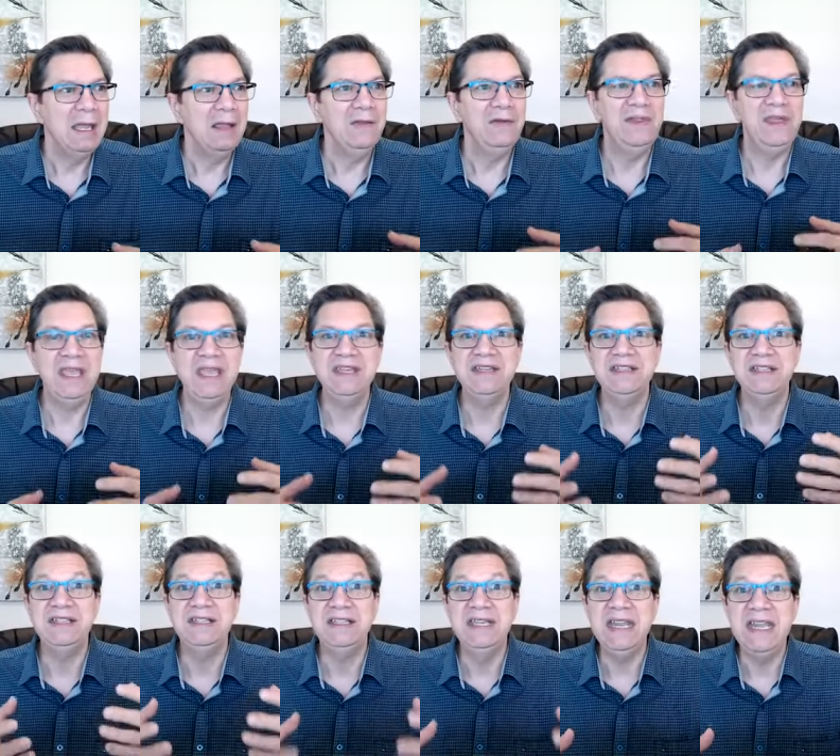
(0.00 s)
these
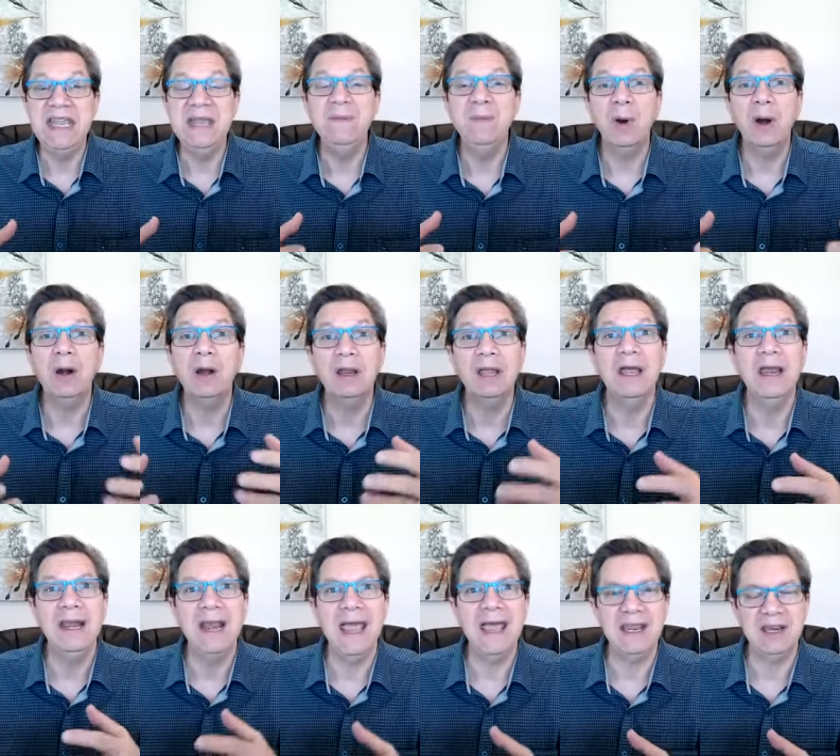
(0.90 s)
deeper
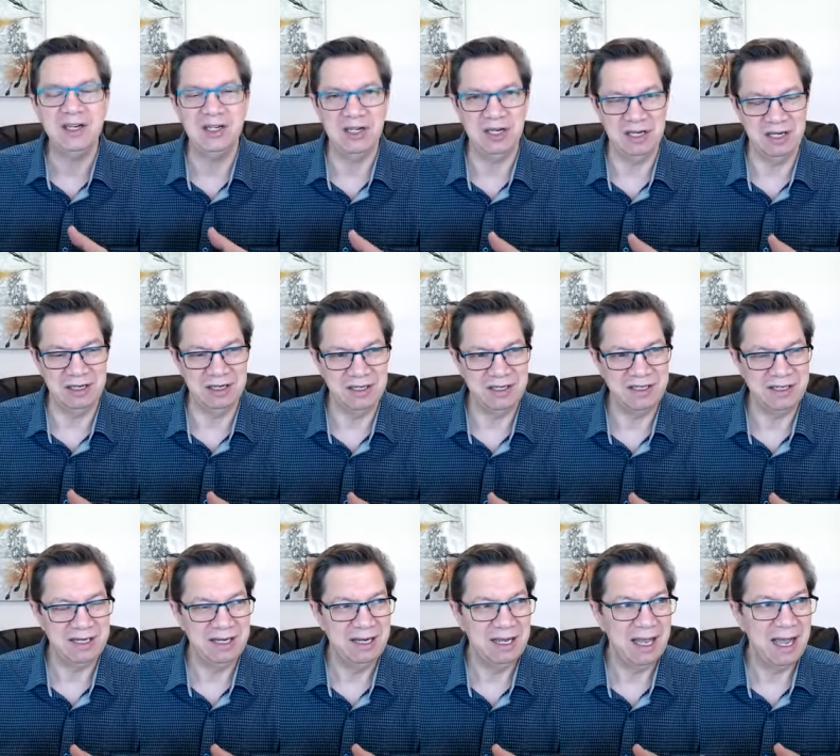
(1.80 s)

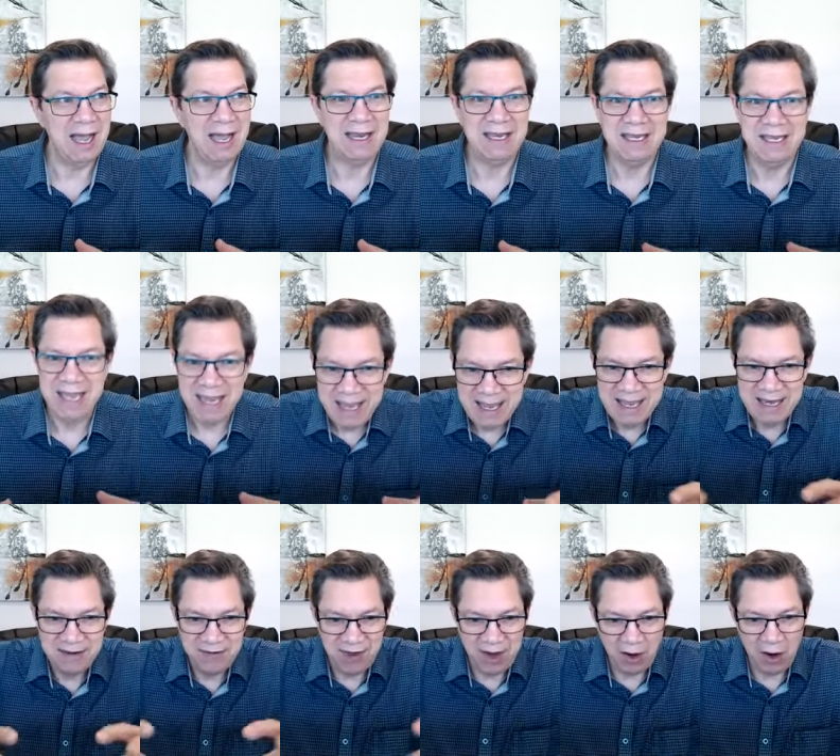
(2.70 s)
connections
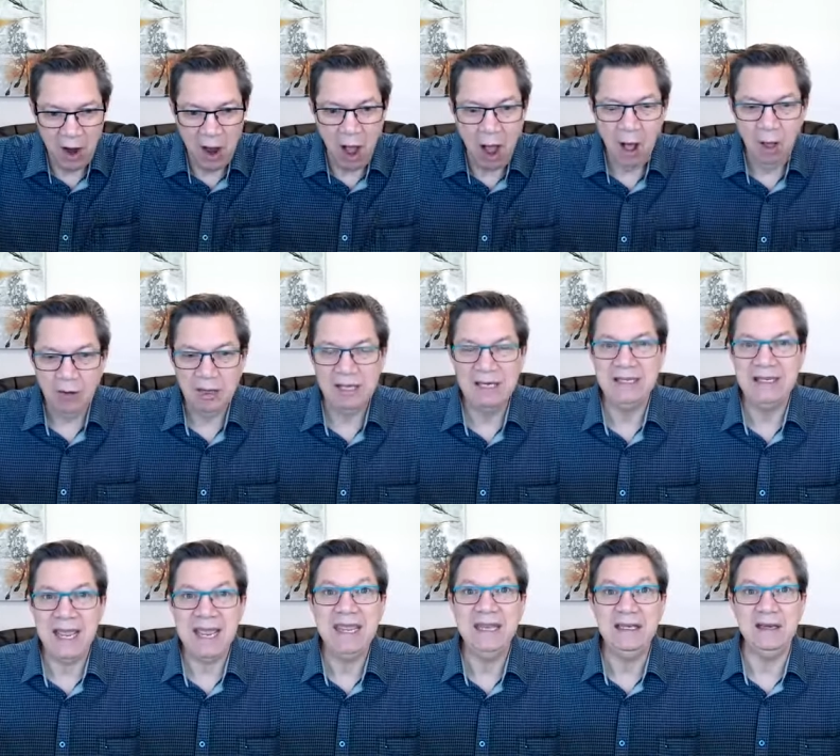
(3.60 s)
Again, they're all
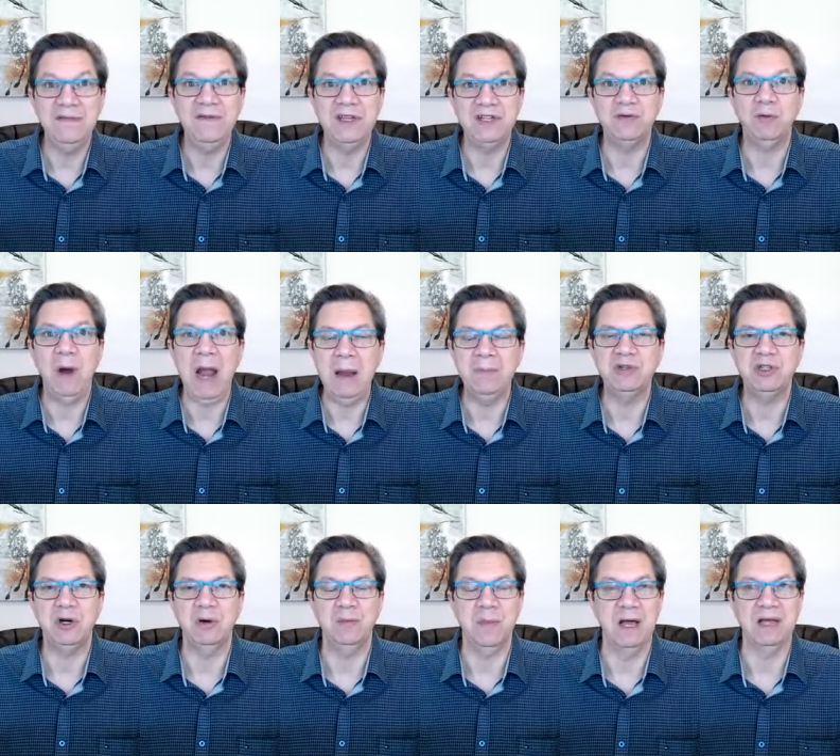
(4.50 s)
contained in this
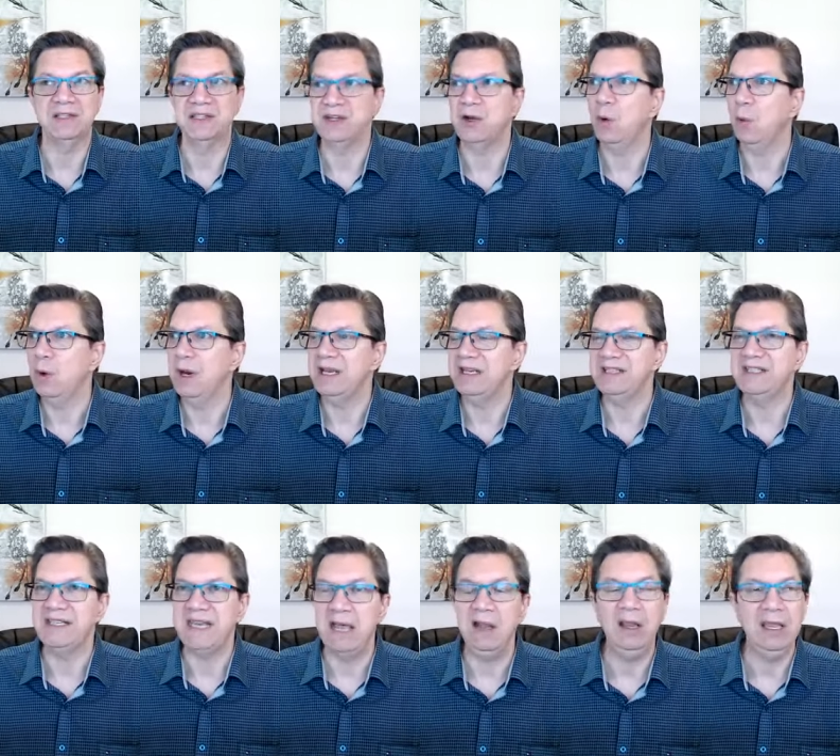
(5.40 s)
rapture bus. So what it's
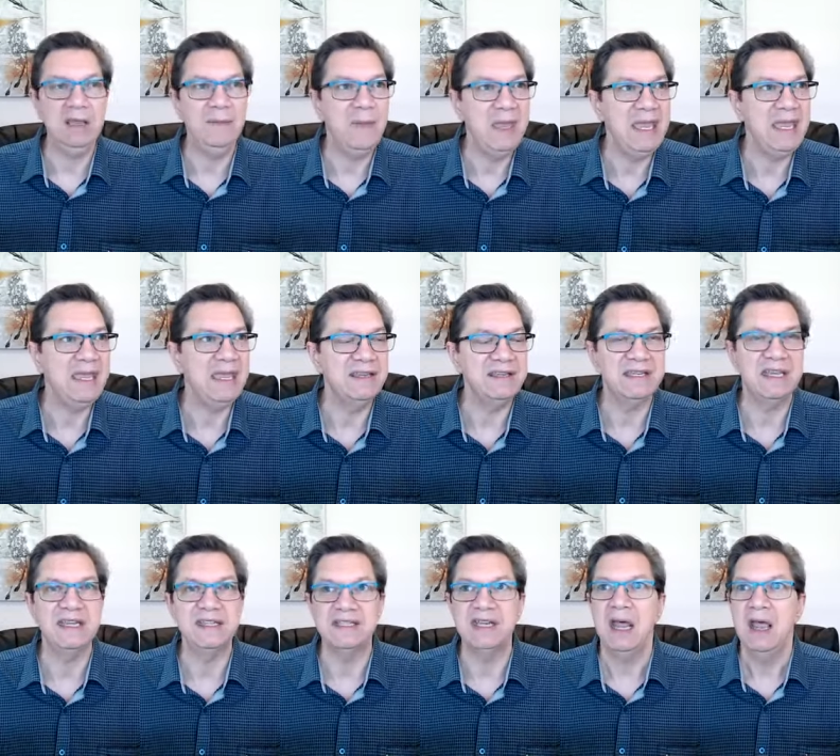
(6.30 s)
telling me is
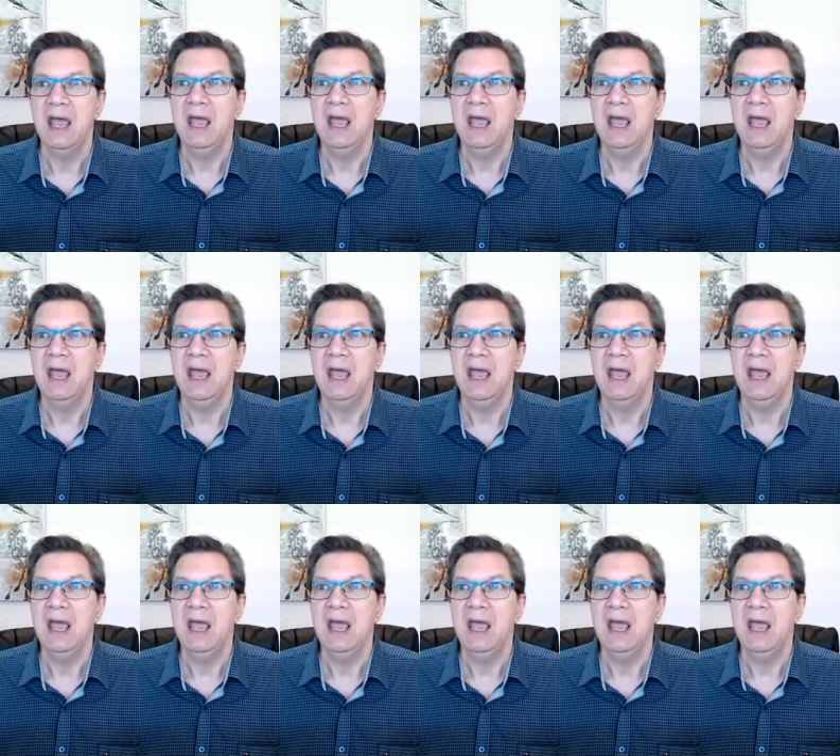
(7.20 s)
it's